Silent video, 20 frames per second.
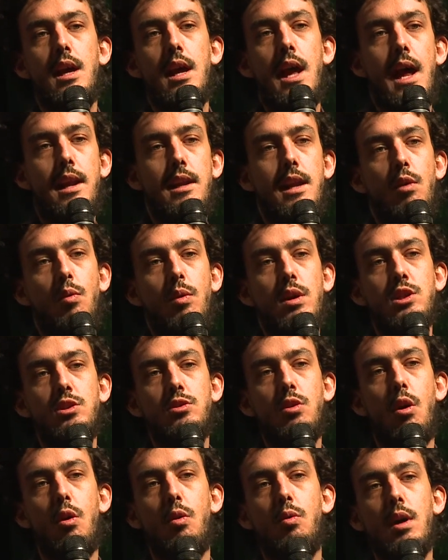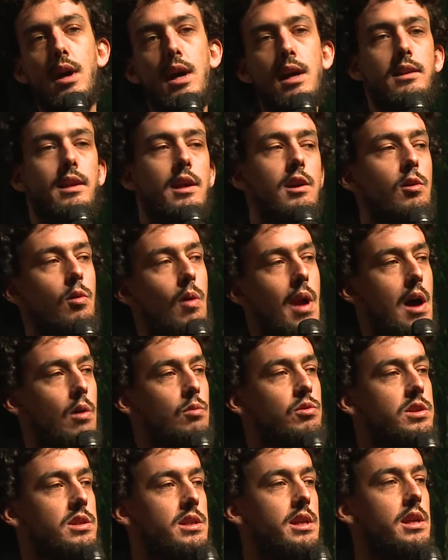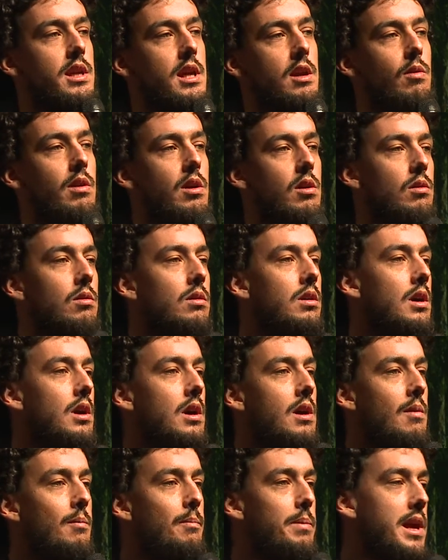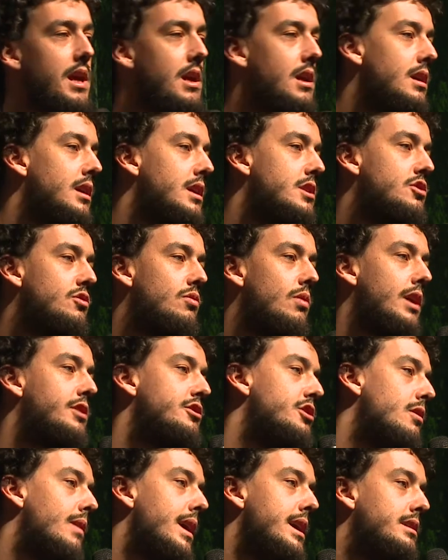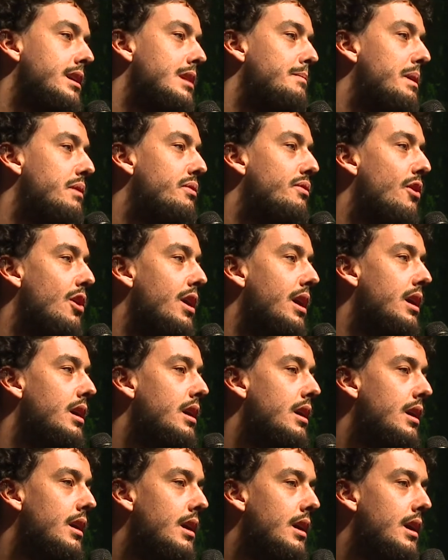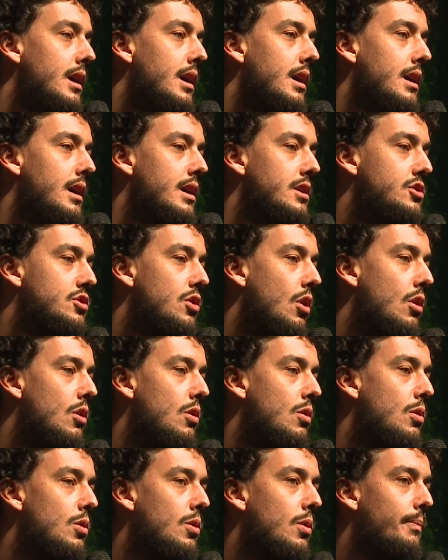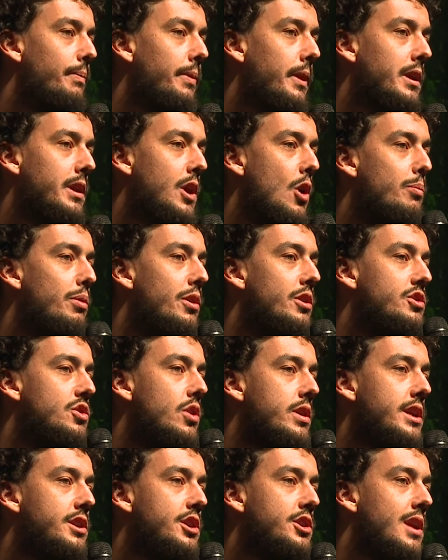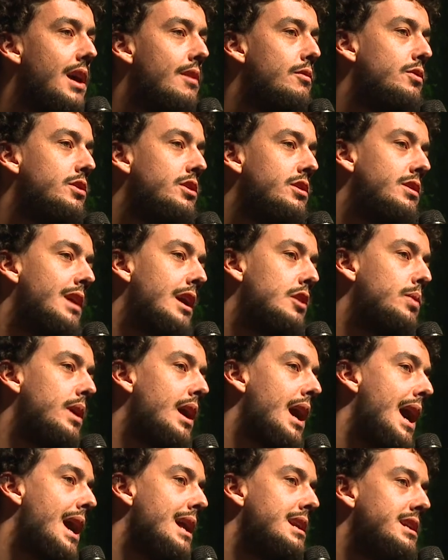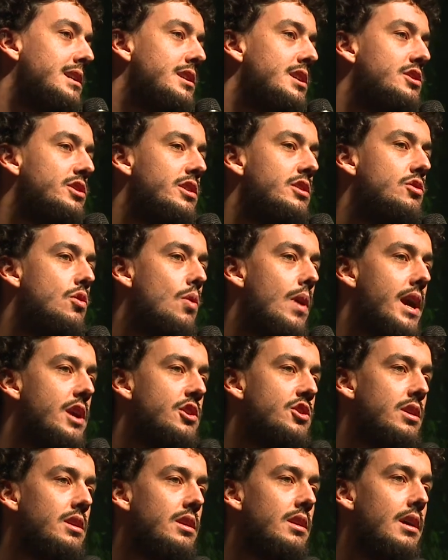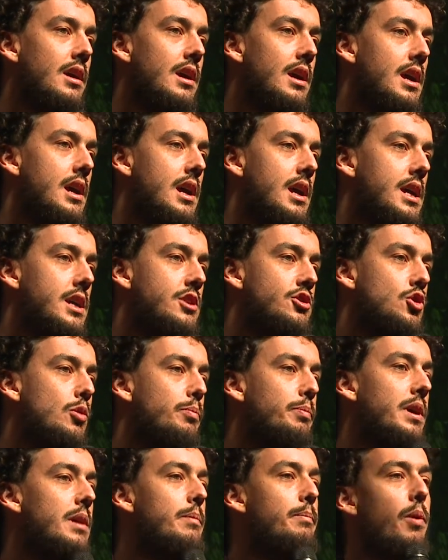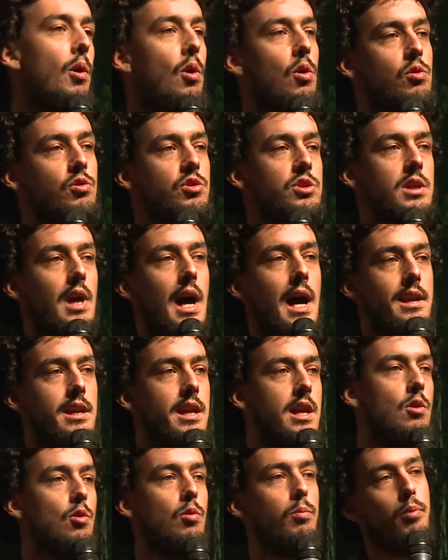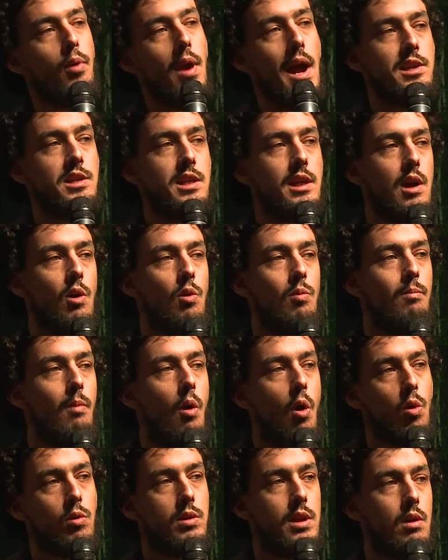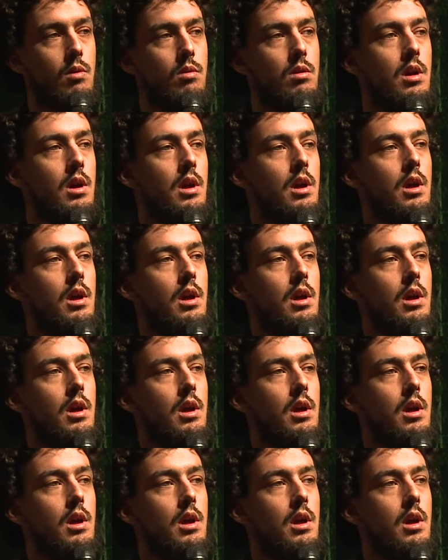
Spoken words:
and there was no underground scenario being structured before. So the opportunity that we had in this situation is to propose a new practical model